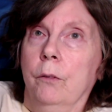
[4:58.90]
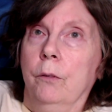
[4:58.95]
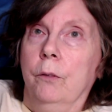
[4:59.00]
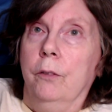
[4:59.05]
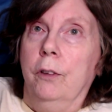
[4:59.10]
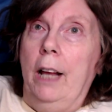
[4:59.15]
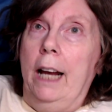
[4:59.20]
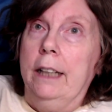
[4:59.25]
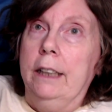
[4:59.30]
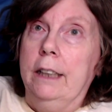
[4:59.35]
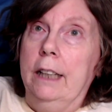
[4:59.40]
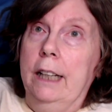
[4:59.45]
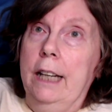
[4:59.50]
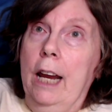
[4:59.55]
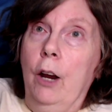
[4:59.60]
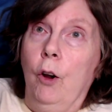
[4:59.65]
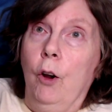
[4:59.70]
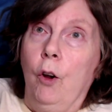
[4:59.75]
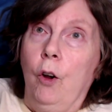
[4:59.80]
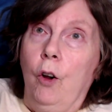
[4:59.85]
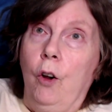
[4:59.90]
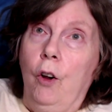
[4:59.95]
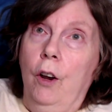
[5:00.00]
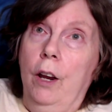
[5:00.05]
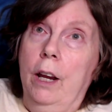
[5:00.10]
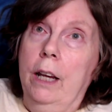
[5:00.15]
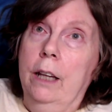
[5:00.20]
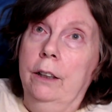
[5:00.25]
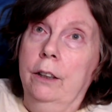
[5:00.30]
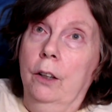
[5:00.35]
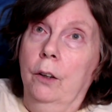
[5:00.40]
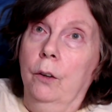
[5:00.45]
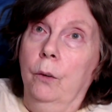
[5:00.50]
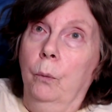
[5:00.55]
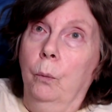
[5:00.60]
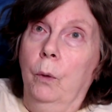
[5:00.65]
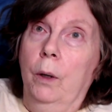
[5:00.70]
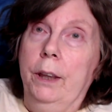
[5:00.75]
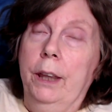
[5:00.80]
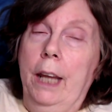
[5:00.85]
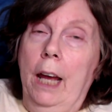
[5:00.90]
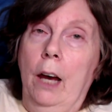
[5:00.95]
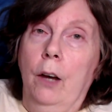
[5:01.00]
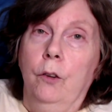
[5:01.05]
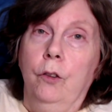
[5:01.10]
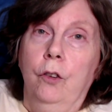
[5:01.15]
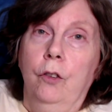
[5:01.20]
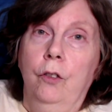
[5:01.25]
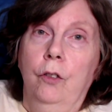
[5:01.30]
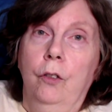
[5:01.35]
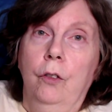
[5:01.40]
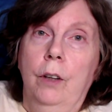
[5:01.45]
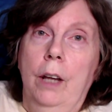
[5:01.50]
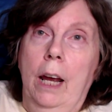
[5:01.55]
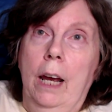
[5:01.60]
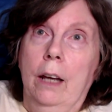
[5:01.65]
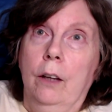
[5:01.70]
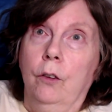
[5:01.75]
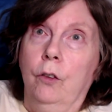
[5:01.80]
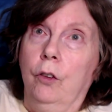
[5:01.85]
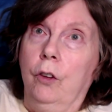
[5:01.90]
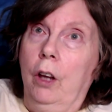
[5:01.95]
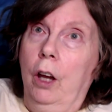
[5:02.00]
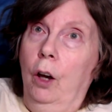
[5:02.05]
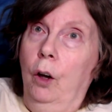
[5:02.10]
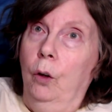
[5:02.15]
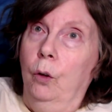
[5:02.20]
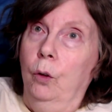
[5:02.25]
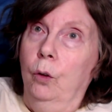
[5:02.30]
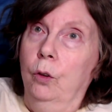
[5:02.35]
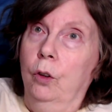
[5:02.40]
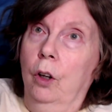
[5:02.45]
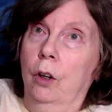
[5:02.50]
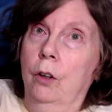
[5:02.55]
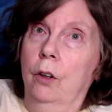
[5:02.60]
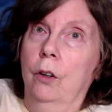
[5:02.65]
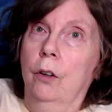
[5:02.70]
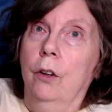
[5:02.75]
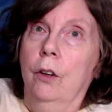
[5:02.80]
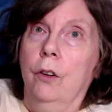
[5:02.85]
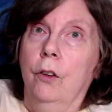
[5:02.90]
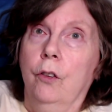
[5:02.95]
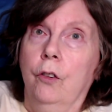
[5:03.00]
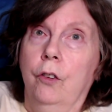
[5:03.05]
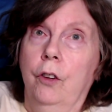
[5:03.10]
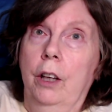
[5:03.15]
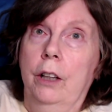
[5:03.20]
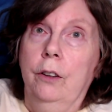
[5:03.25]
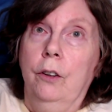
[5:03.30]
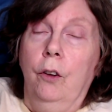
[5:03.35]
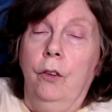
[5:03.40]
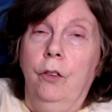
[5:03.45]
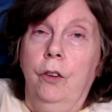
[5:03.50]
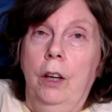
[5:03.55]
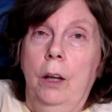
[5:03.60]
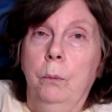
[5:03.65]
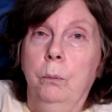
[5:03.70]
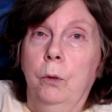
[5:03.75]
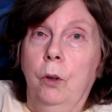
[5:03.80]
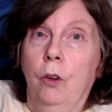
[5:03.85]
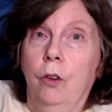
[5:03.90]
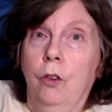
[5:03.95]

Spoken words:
flagged an error in the 1000X code. Sent the sim to